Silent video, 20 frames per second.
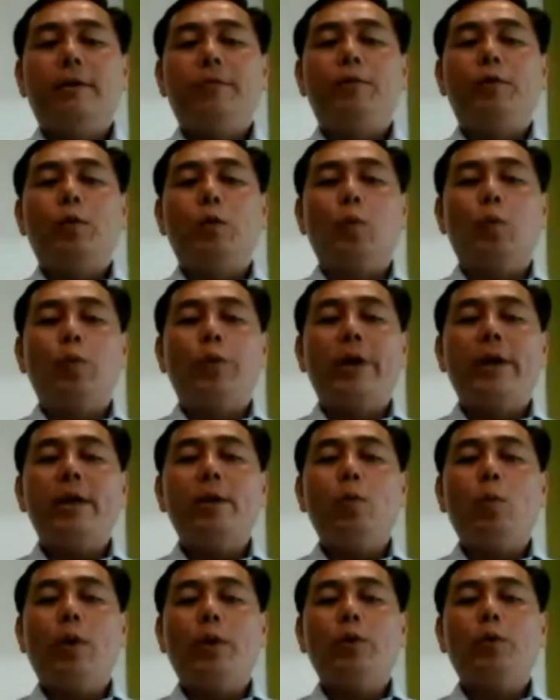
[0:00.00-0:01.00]
If you really
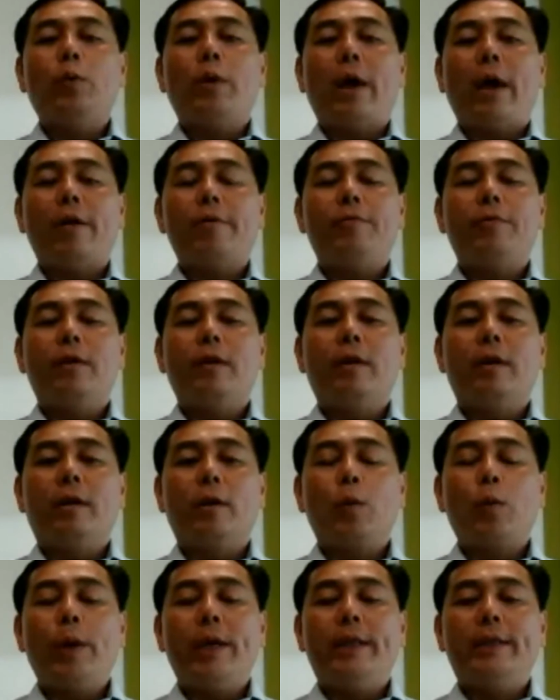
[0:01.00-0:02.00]
want to have
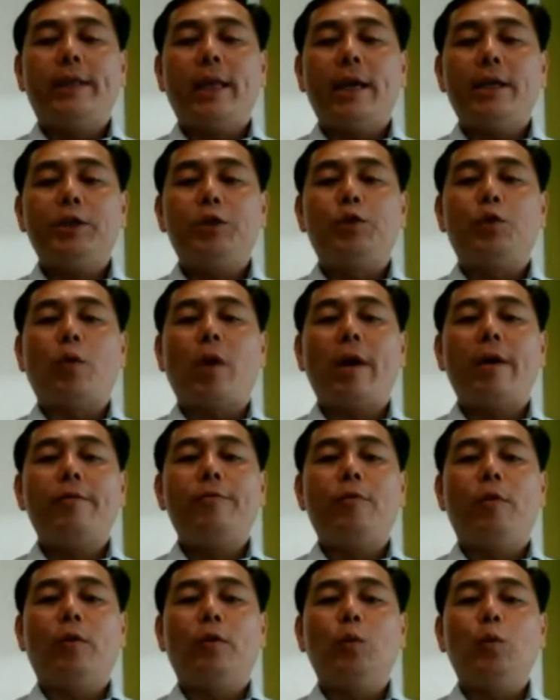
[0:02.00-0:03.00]
a quick test
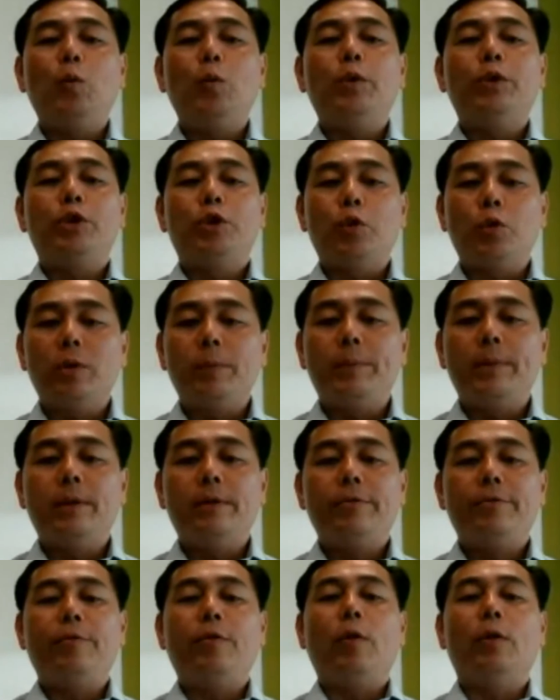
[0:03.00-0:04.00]
drive on who is
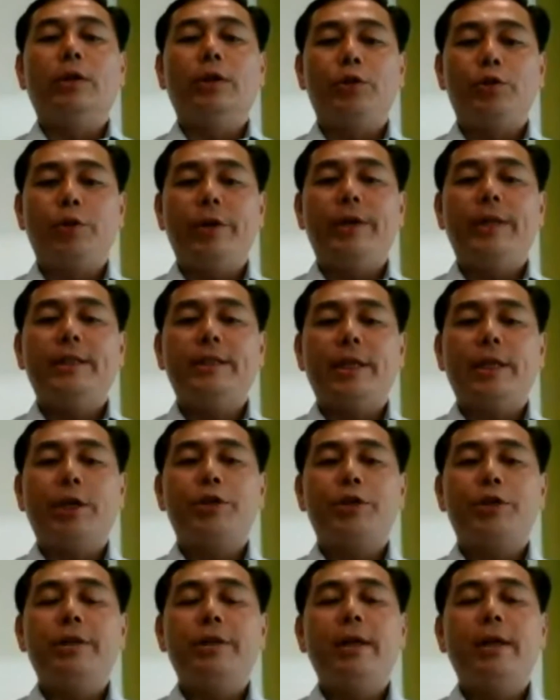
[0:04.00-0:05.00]
suitable for the training
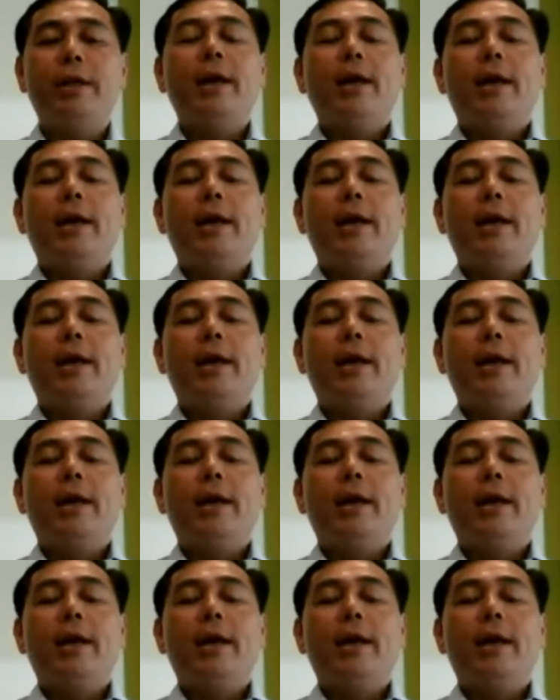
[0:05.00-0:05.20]
session,